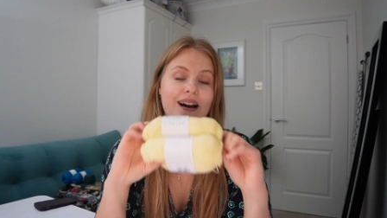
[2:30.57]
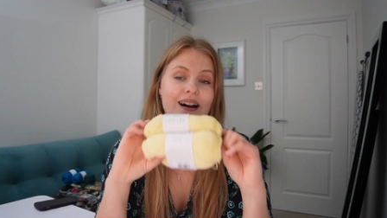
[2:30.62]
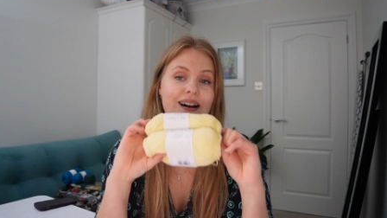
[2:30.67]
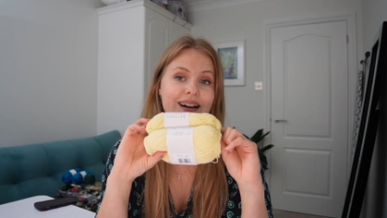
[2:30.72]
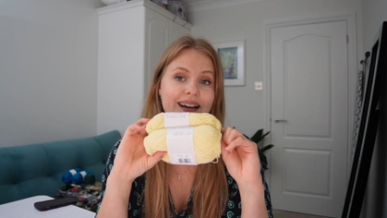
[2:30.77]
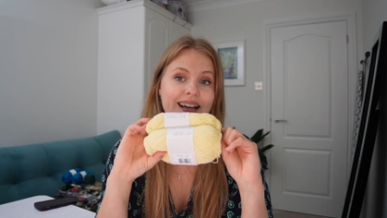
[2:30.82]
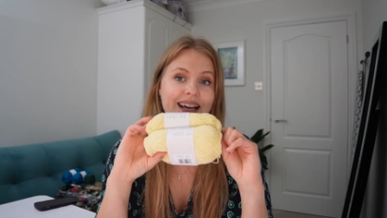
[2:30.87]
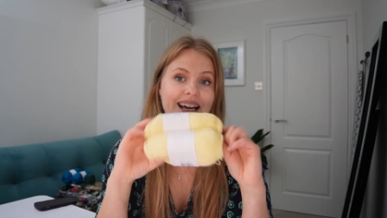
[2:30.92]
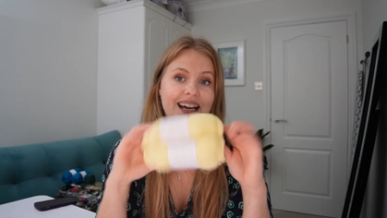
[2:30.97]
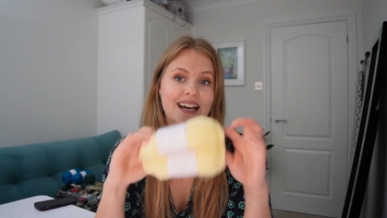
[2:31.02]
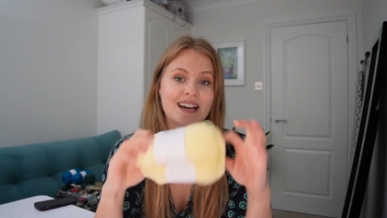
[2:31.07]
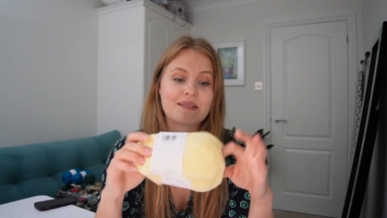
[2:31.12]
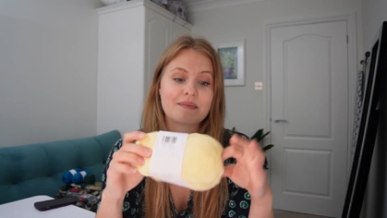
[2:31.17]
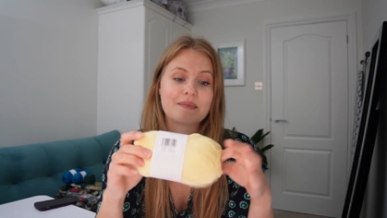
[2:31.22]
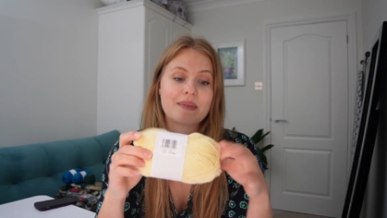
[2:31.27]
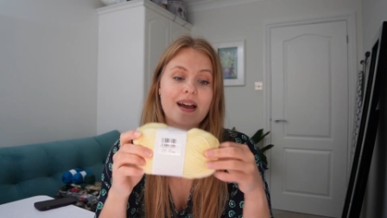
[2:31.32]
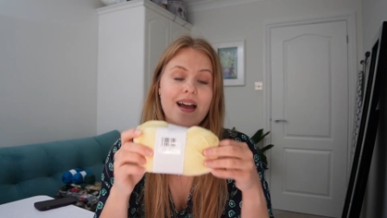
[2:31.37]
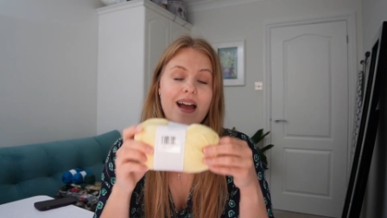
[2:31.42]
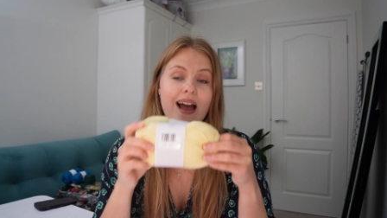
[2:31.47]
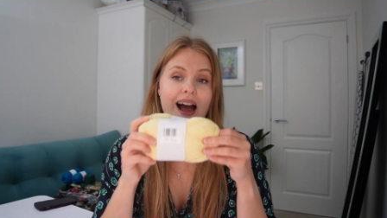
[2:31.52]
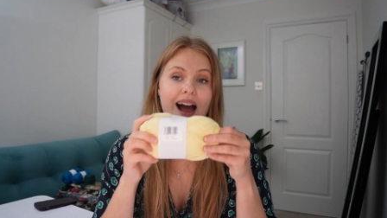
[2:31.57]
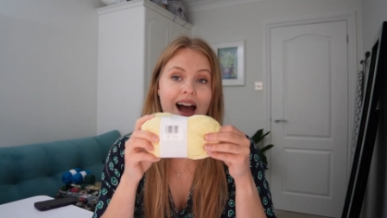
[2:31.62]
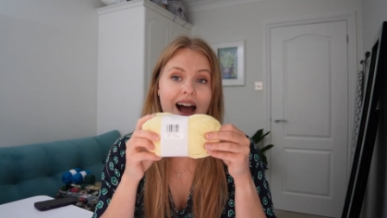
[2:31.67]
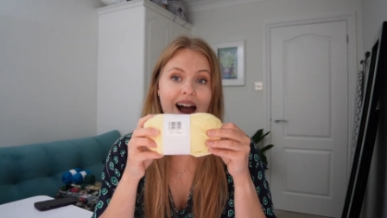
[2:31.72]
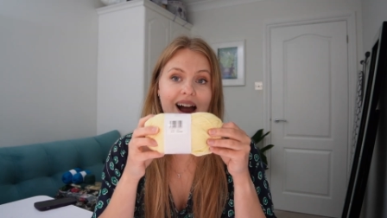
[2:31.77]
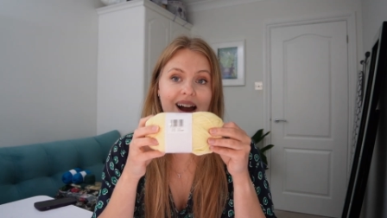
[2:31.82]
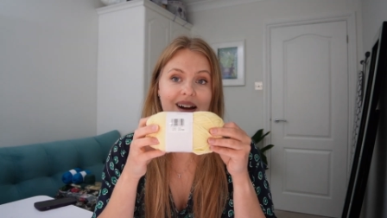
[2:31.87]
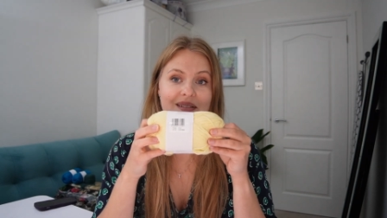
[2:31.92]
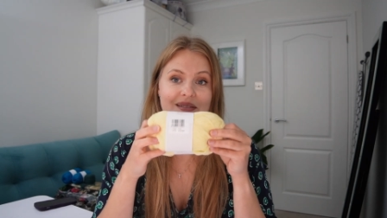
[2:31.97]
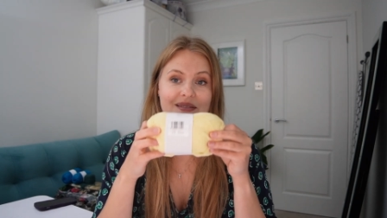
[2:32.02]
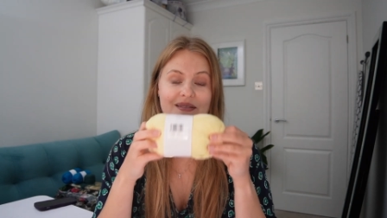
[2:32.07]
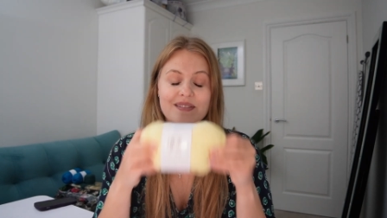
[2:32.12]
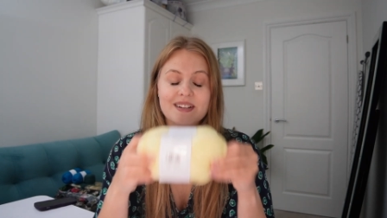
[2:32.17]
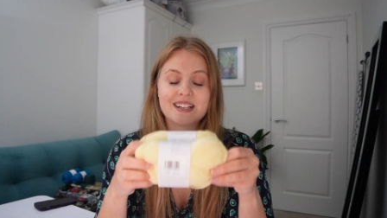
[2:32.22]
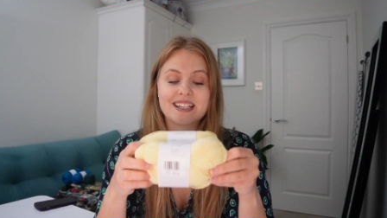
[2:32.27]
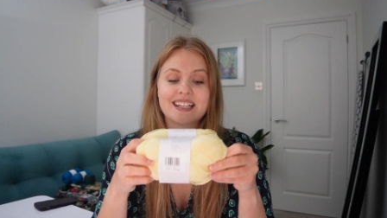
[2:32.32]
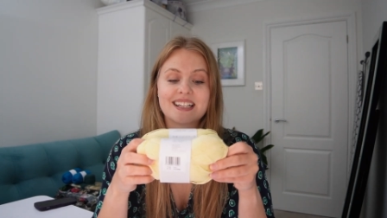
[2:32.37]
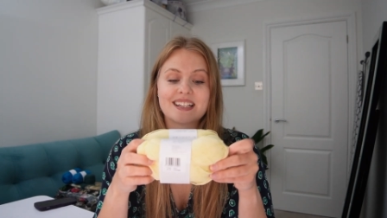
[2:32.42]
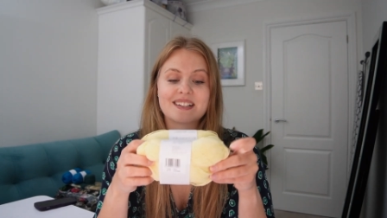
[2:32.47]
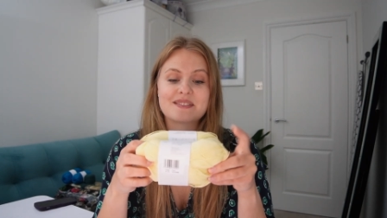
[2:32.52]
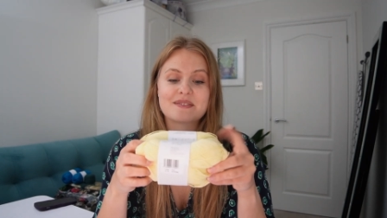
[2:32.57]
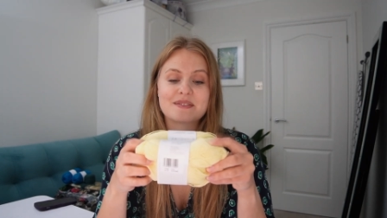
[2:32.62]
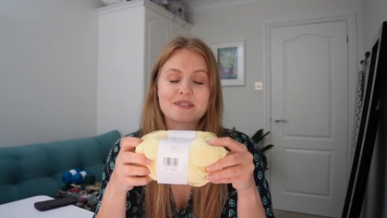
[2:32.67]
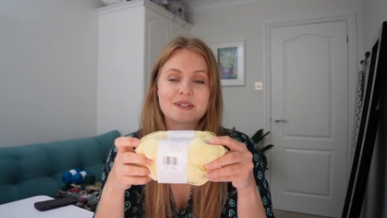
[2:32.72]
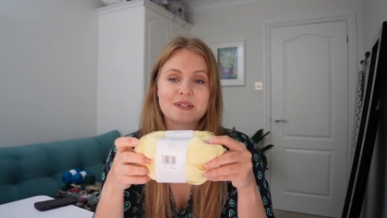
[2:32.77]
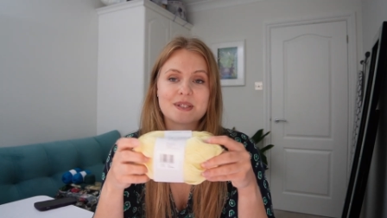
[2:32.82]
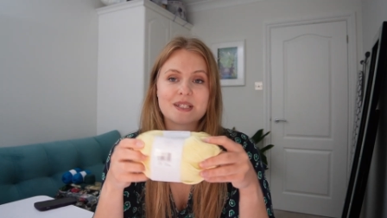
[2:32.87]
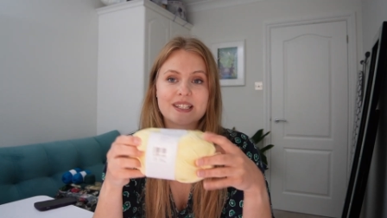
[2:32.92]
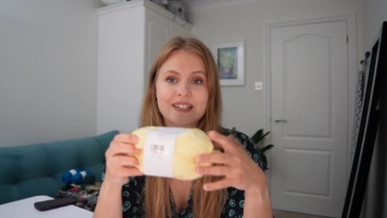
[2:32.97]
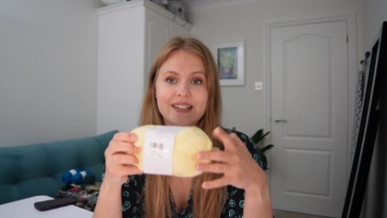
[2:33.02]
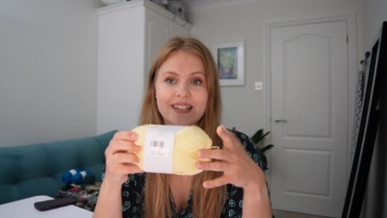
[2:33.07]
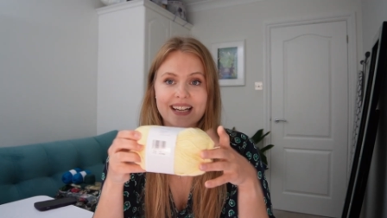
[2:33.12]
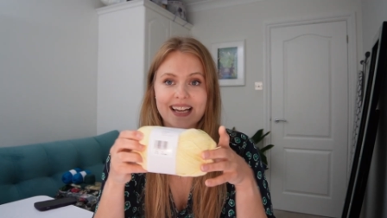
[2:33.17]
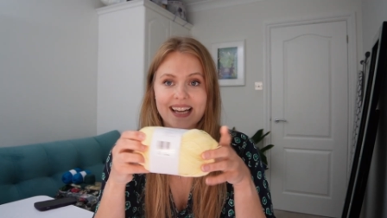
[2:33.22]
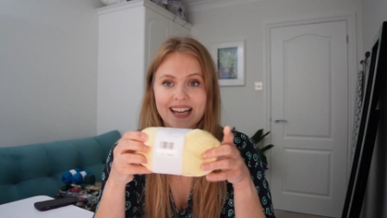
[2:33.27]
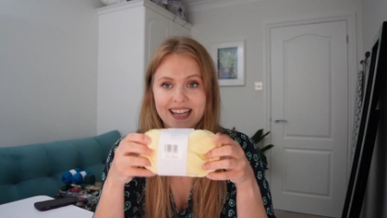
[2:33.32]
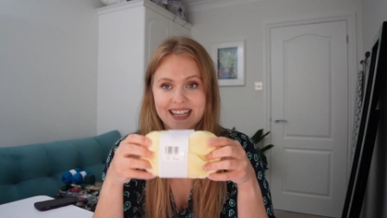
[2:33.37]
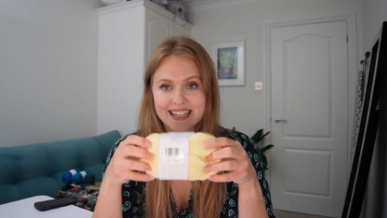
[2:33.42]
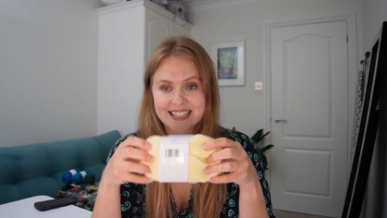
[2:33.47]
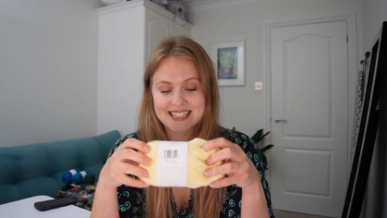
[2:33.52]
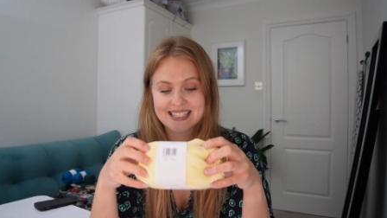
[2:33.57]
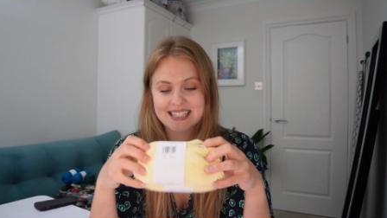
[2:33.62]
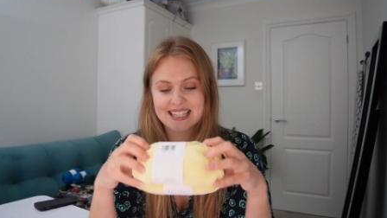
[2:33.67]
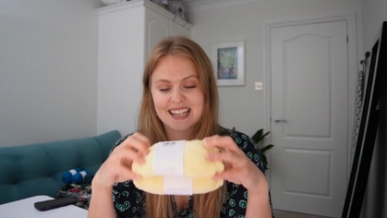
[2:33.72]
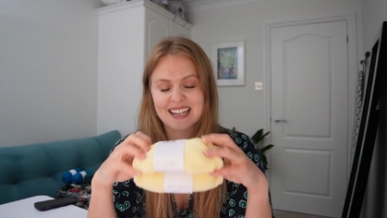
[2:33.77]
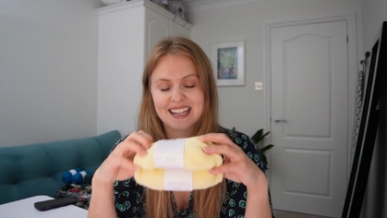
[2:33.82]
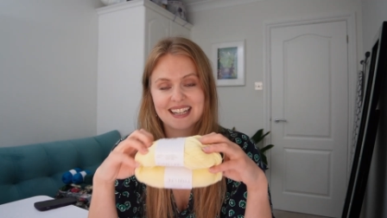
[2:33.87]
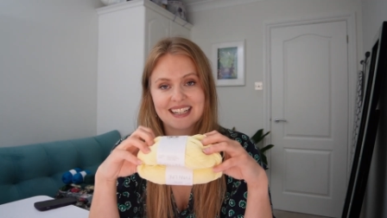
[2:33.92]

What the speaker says: I am really looking forward to it, and